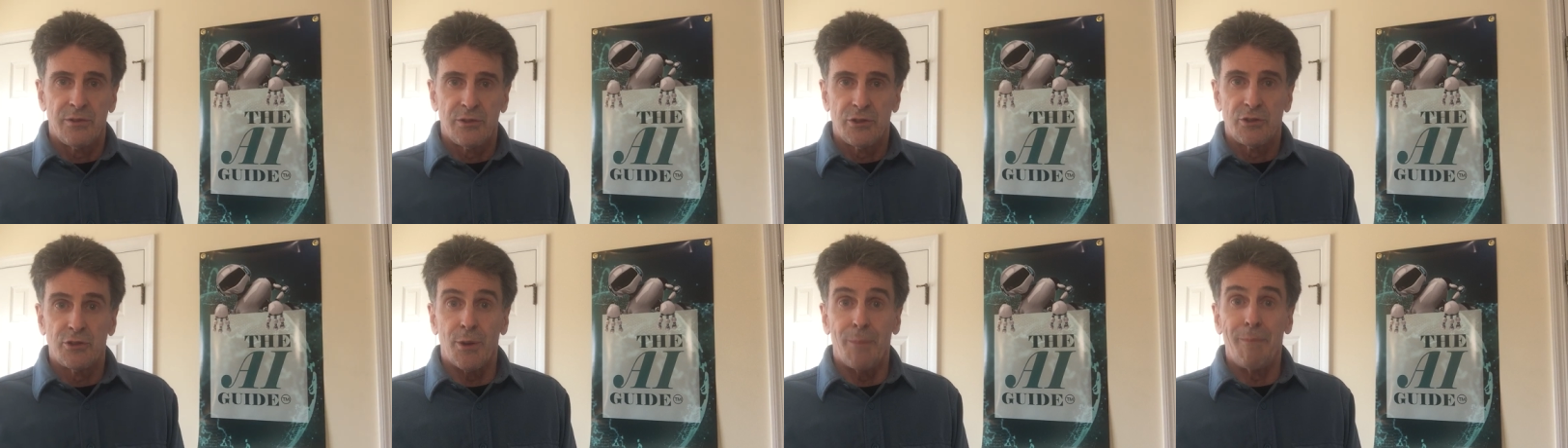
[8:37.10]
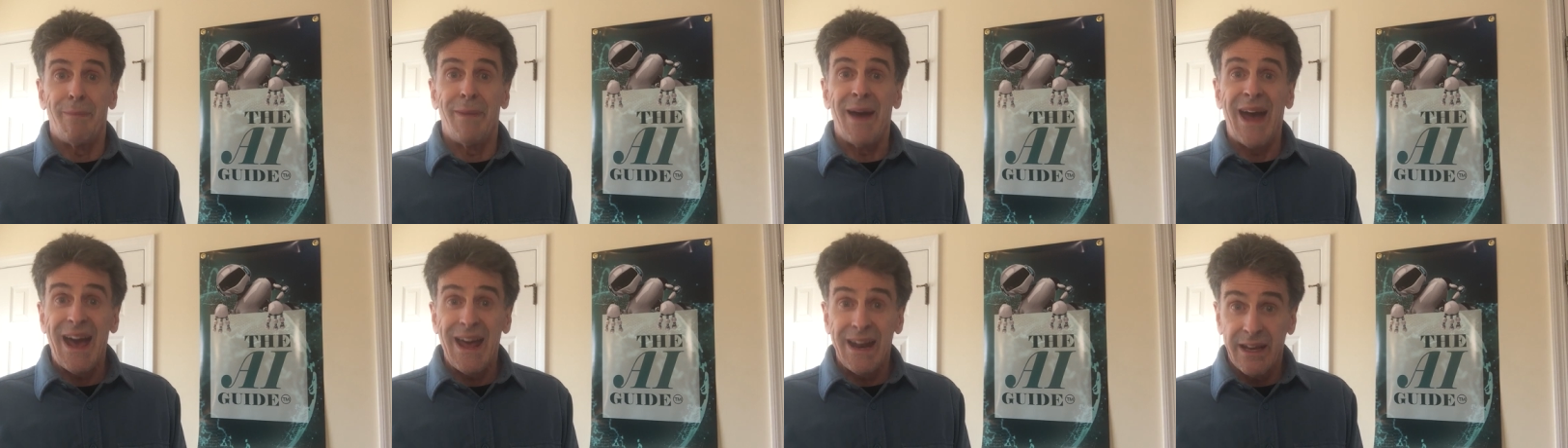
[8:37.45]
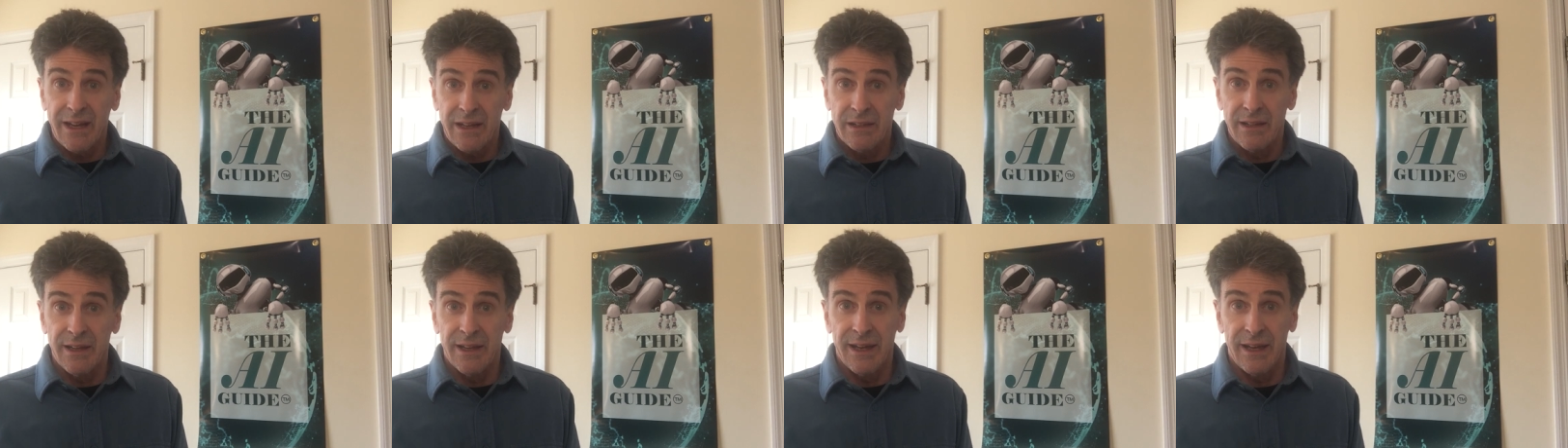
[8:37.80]

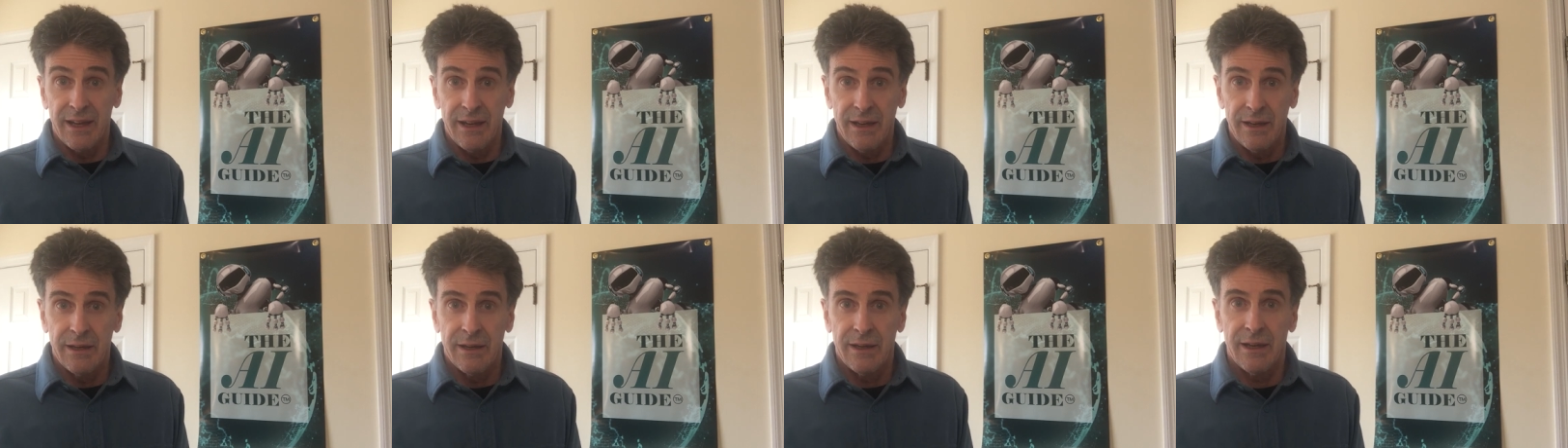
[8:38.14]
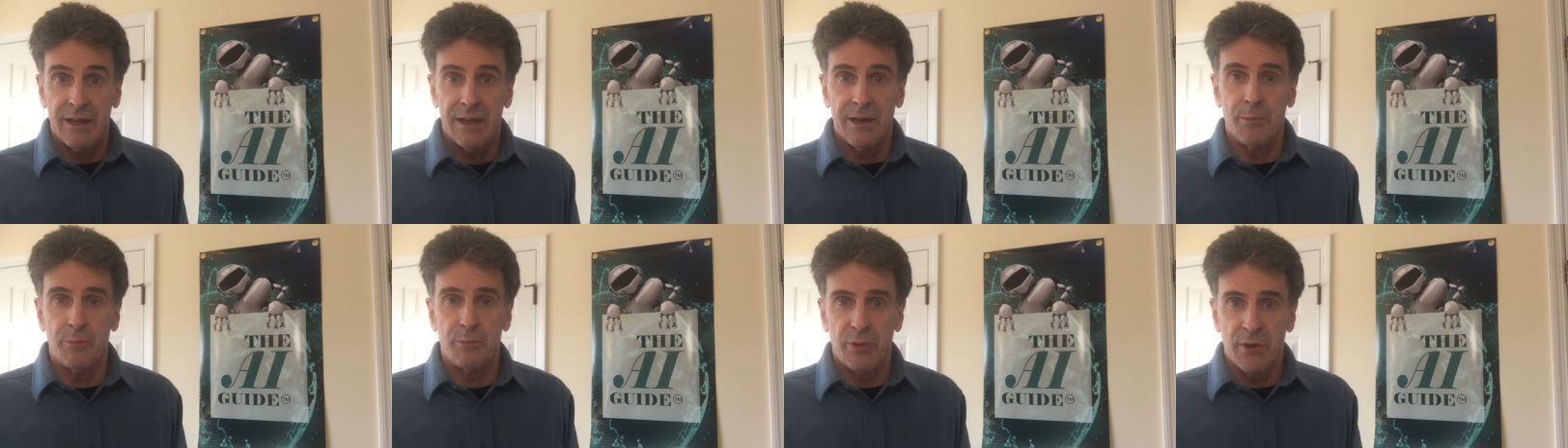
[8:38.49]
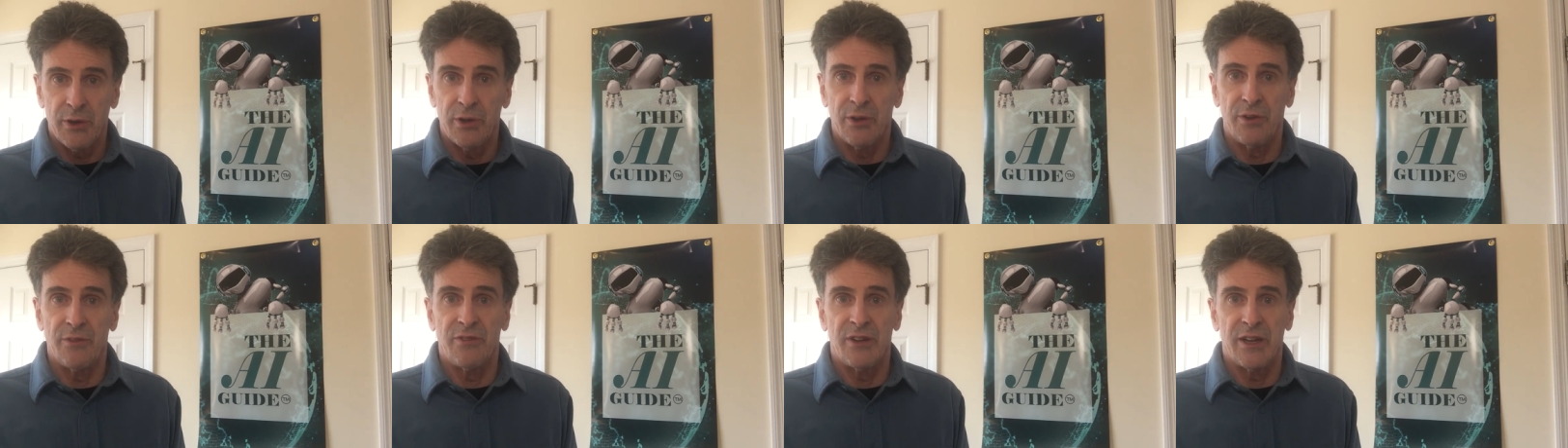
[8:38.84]
dramatically
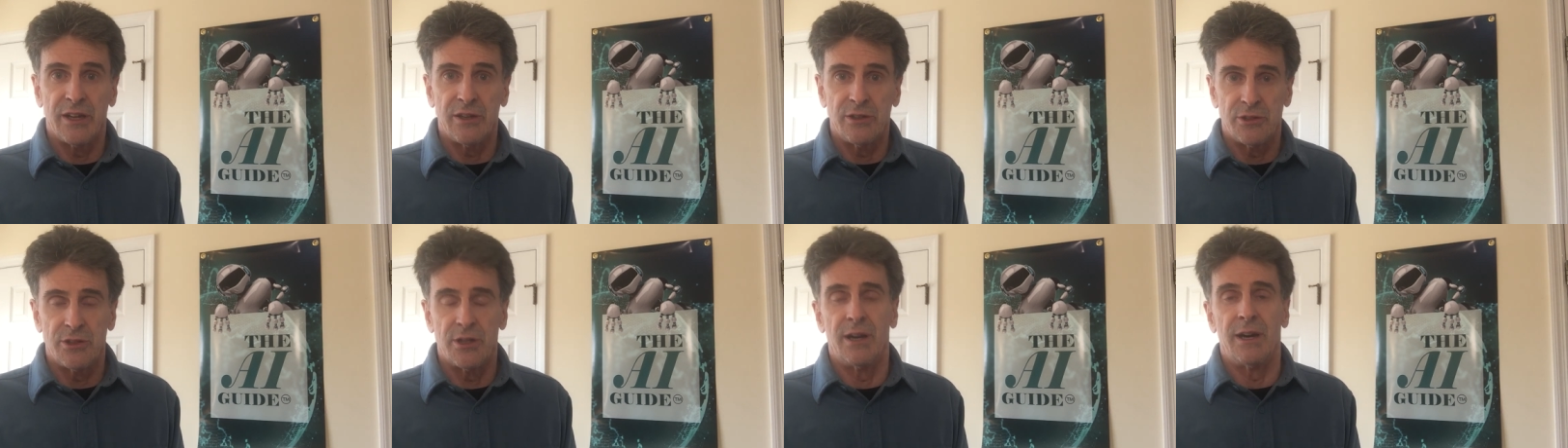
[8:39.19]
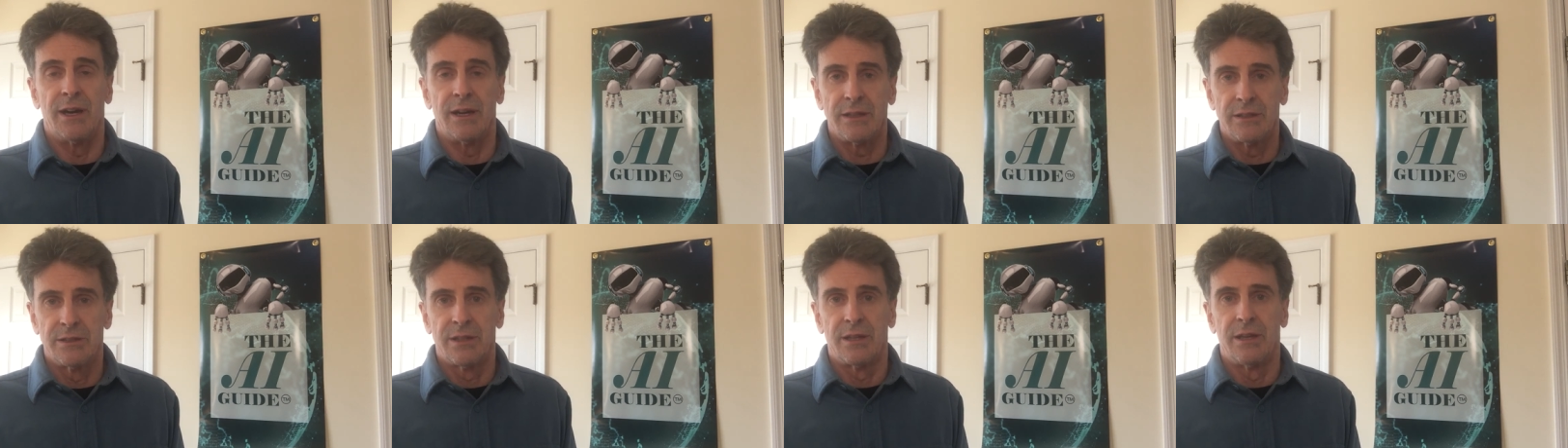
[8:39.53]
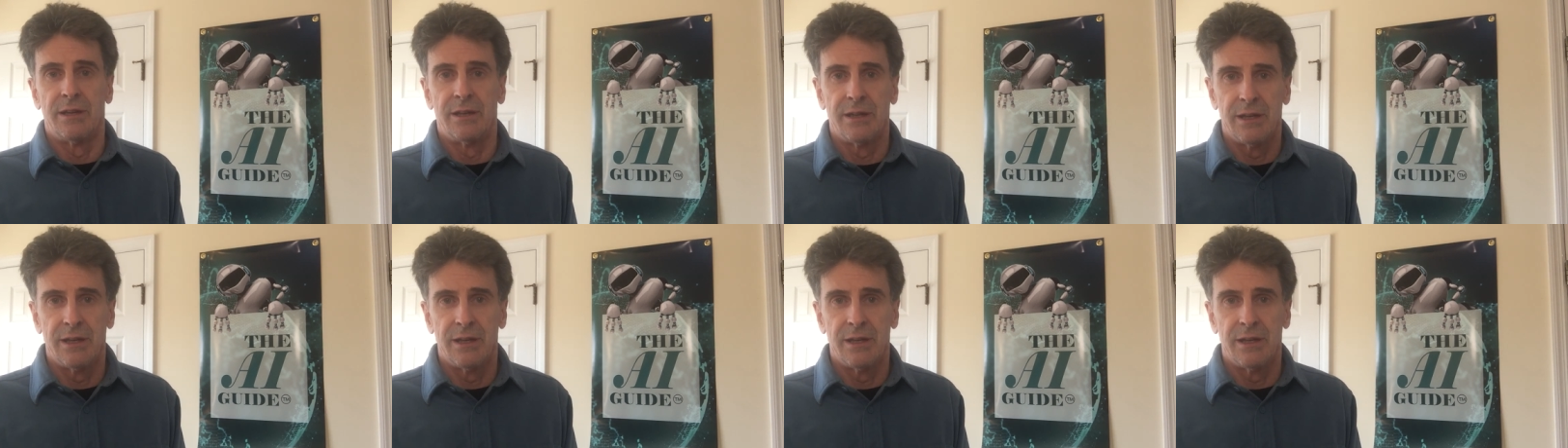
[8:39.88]
improving drugs.